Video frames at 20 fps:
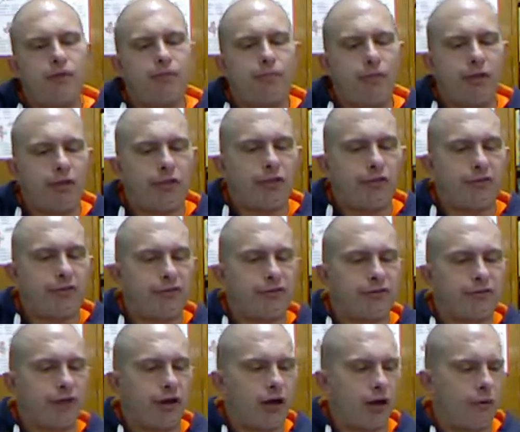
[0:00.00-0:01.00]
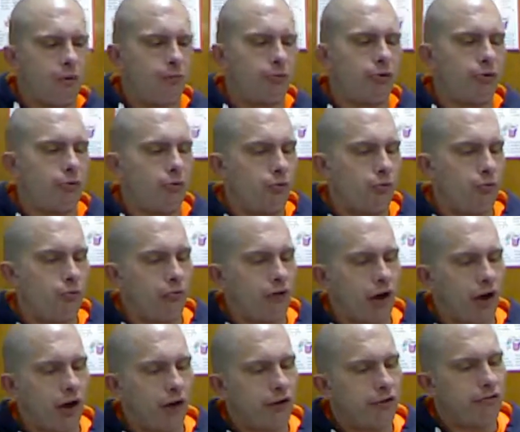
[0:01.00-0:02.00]
But this is to help you
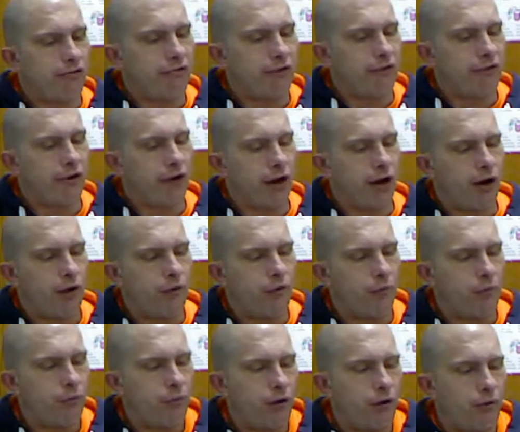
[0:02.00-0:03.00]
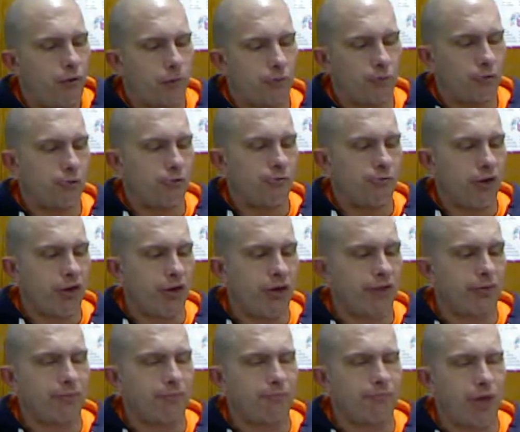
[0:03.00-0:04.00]
kind of figure out what rue
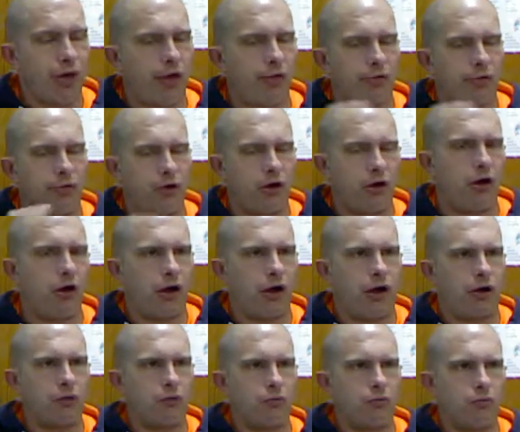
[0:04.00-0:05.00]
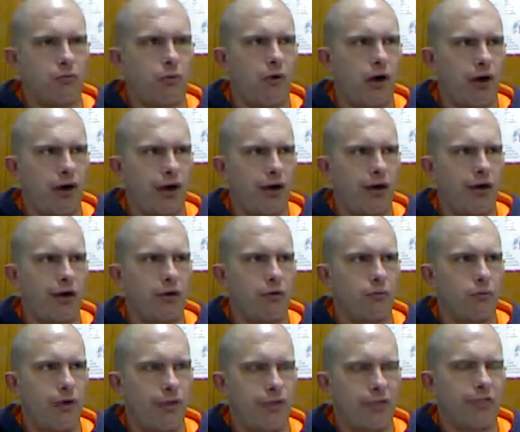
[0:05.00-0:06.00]
means based on
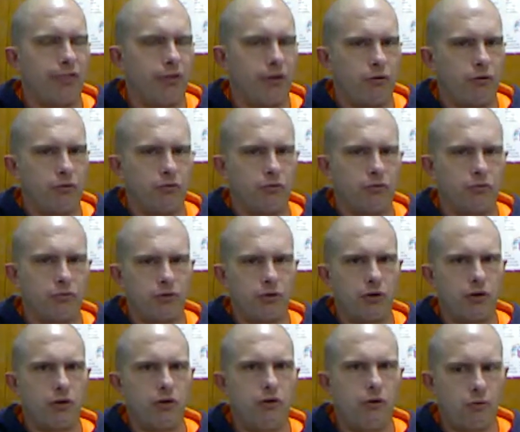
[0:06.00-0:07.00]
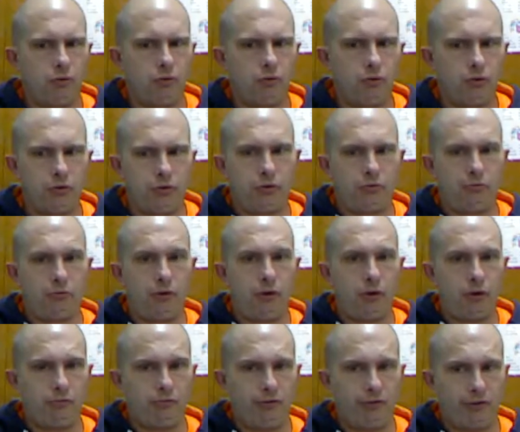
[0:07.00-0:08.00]
what the
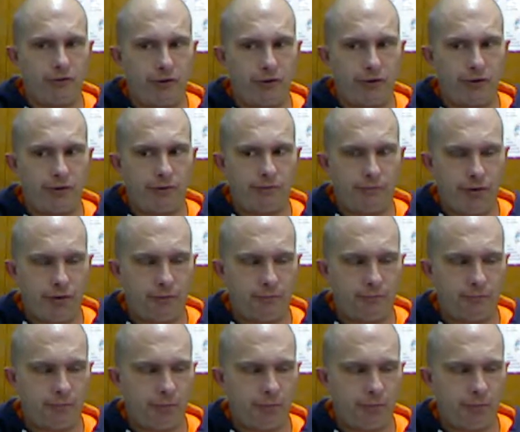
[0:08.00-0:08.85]
poem is talking about.